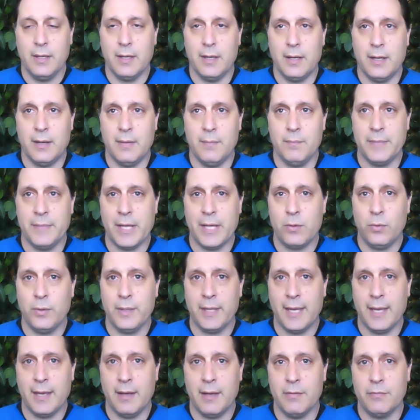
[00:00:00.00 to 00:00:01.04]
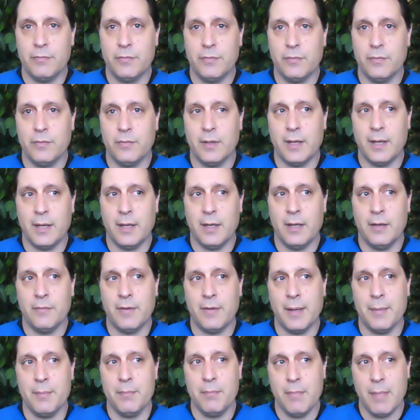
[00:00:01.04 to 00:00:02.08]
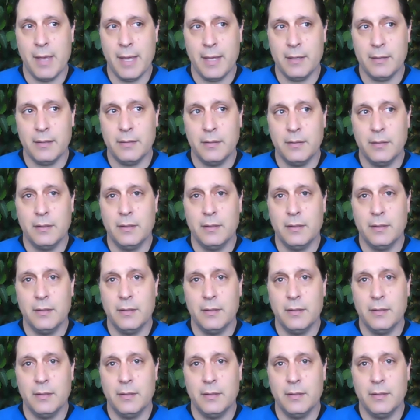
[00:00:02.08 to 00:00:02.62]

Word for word: Um, not only have, have I met